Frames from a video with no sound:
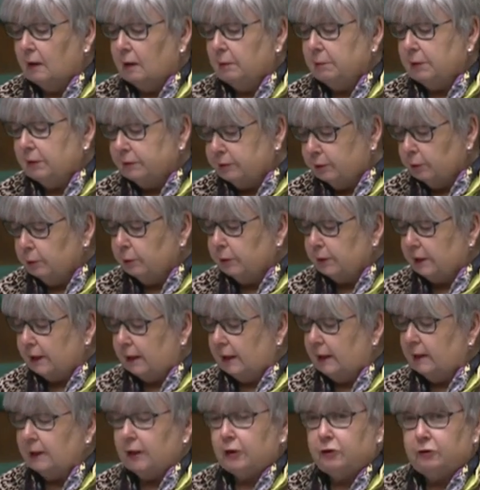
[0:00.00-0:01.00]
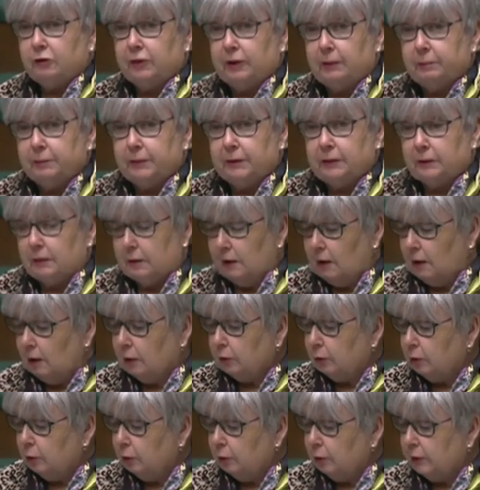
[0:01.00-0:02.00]
before any treatment
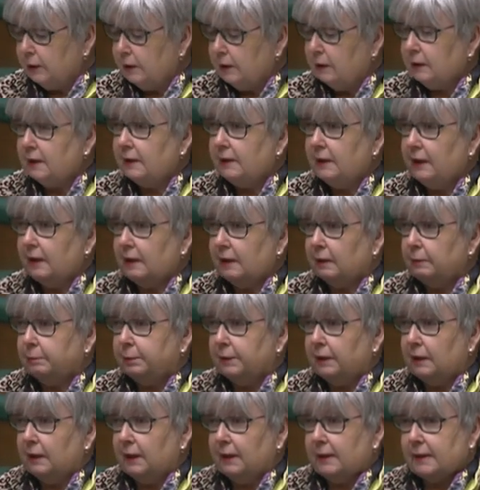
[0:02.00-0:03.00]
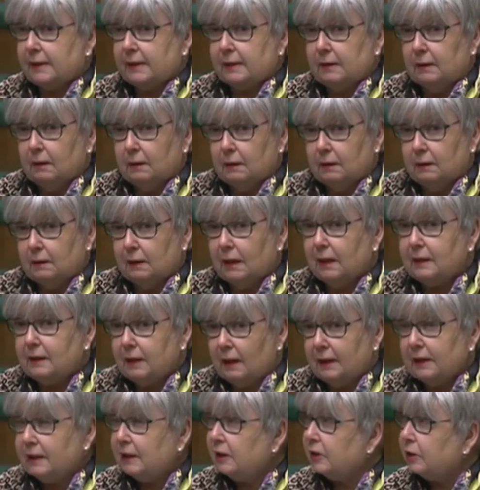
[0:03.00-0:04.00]
could take place. I'd
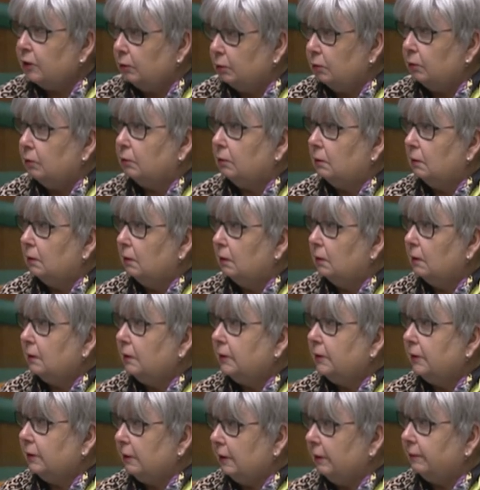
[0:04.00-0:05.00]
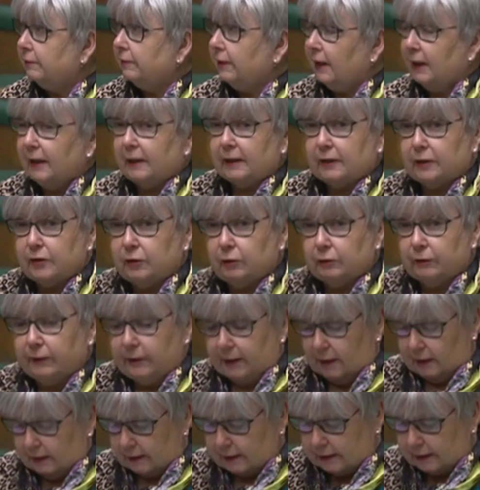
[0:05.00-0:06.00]
like us all to reflect on
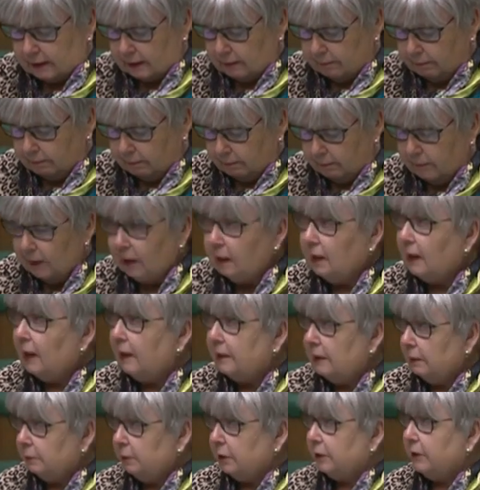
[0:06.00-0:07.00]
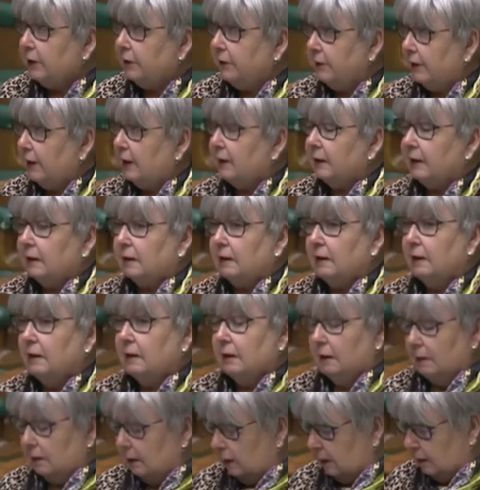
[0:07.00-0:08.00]
that. And I want to thank
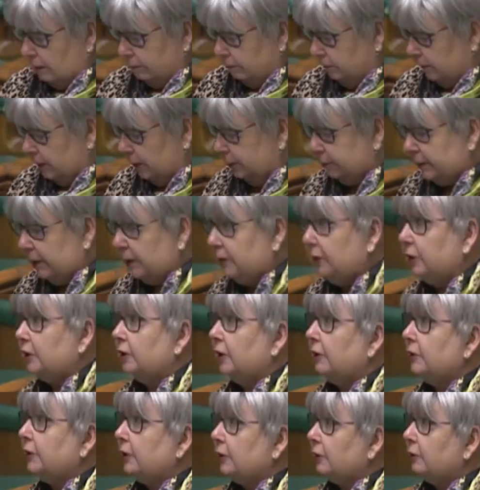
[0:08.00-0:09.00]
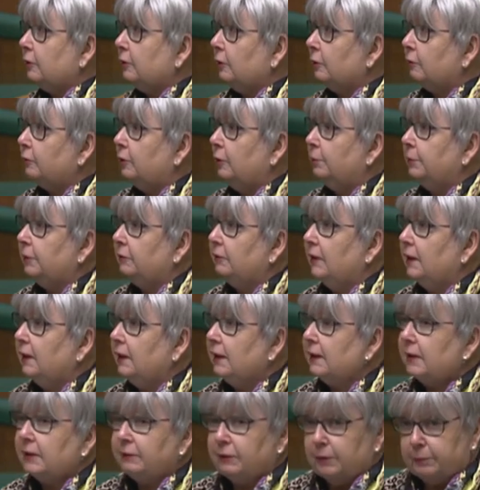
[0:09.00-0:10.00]
the British Institute of Human
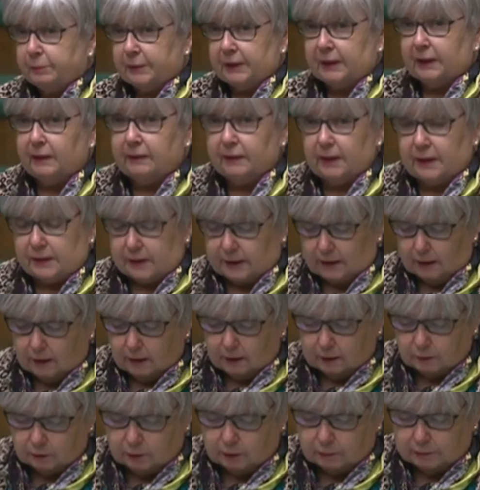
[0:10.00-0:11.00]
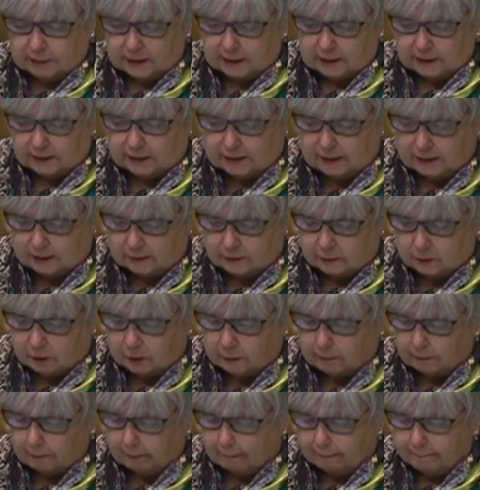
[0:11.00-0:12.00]
Rights for bringing this to my
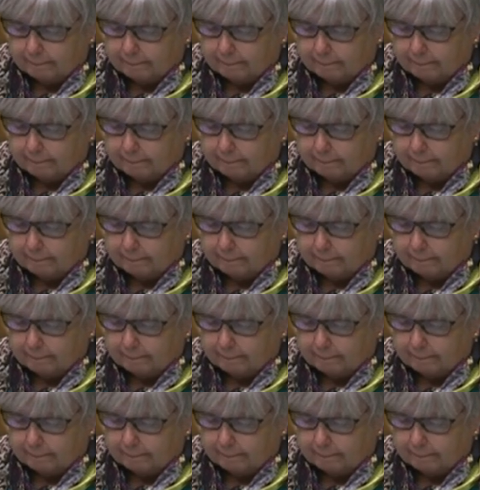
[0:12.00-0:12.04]
attention.